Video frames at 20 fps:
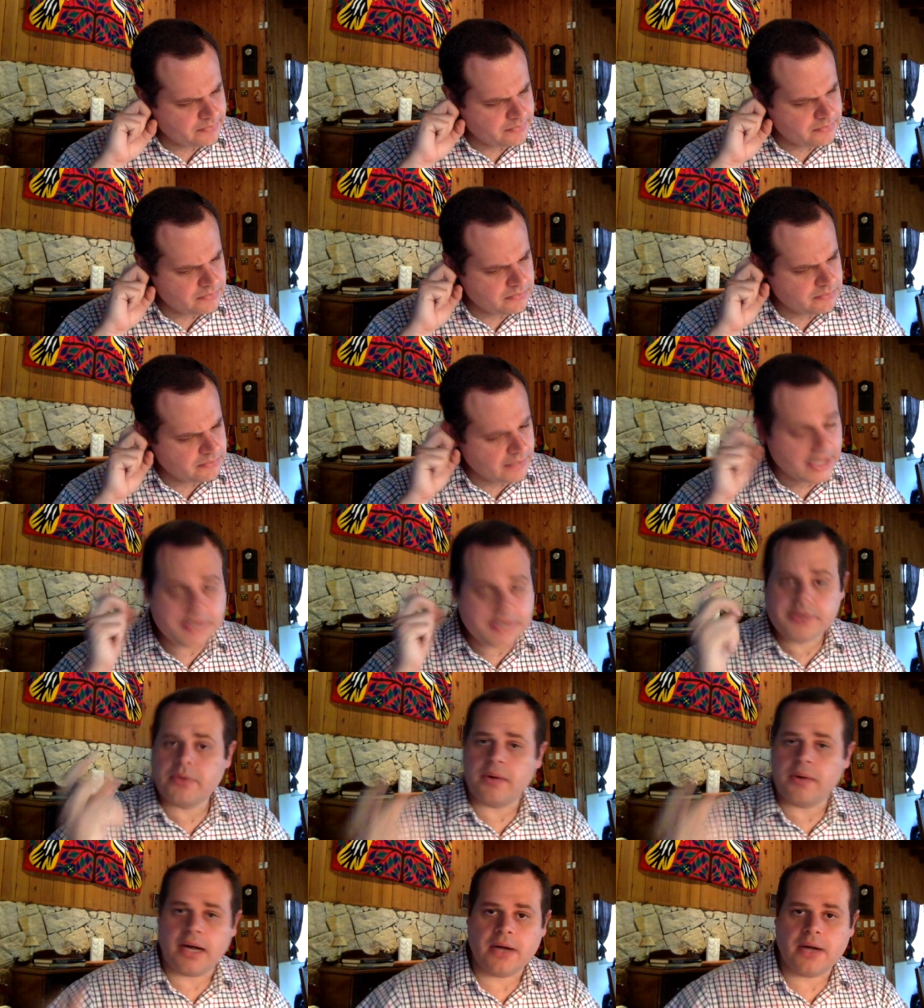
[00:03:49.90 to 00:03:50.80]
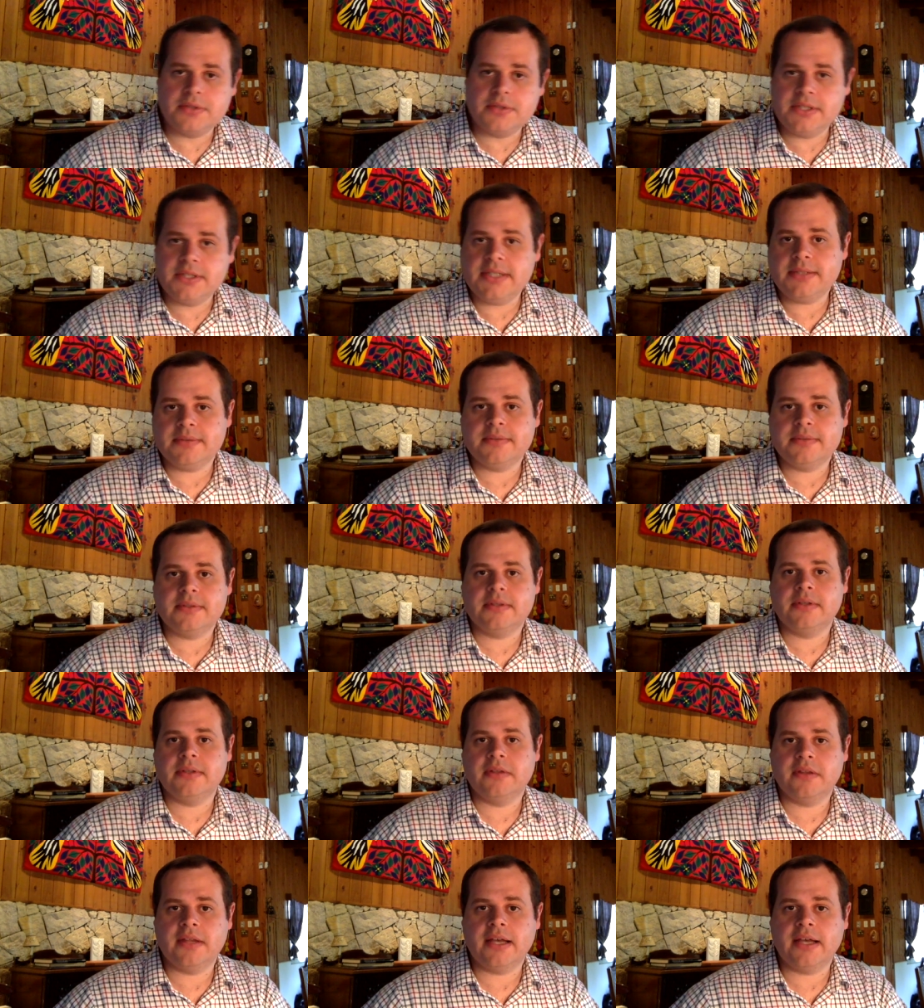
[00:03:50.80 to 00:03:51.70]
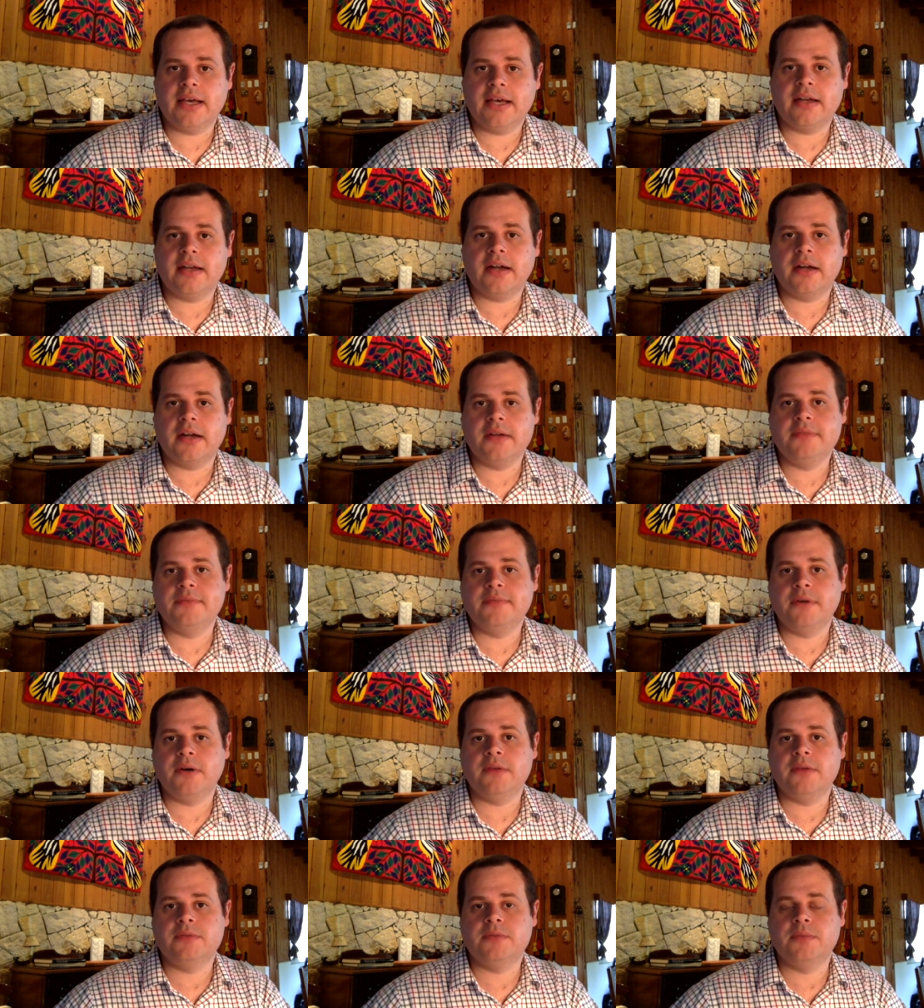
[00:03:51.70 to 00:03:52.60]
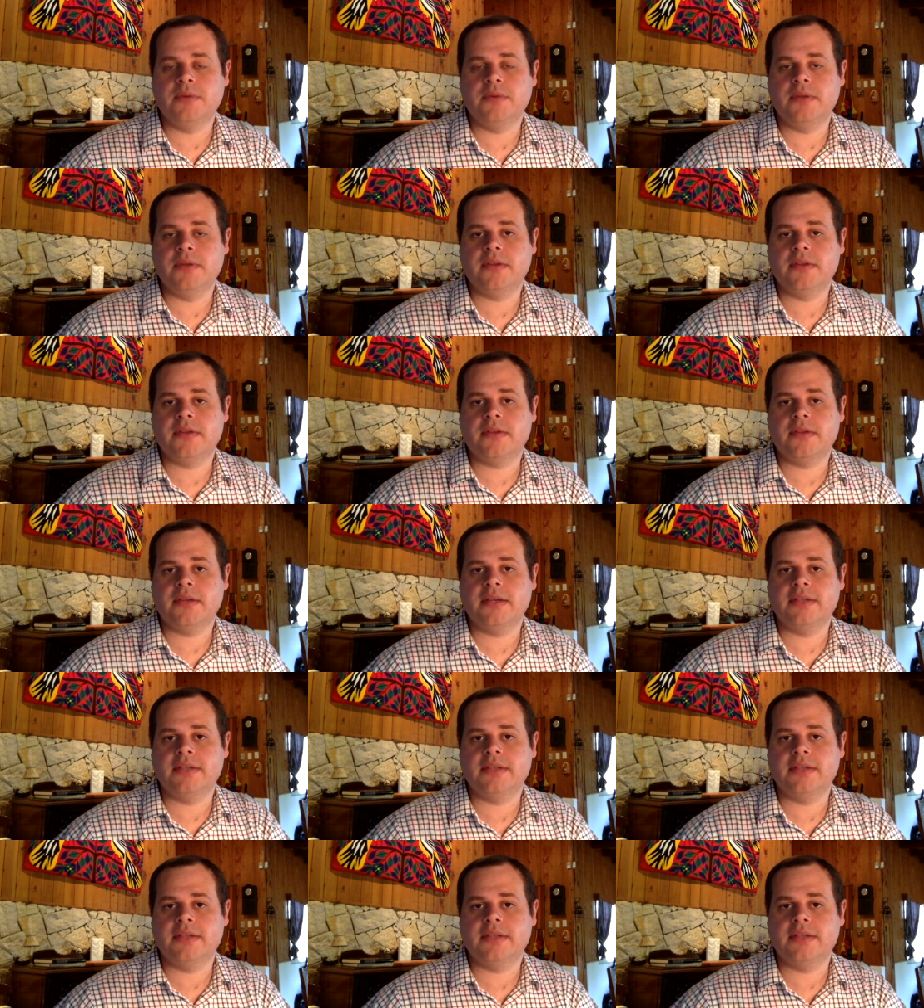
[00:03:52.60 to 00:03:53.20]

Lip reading: microalgae that are involved with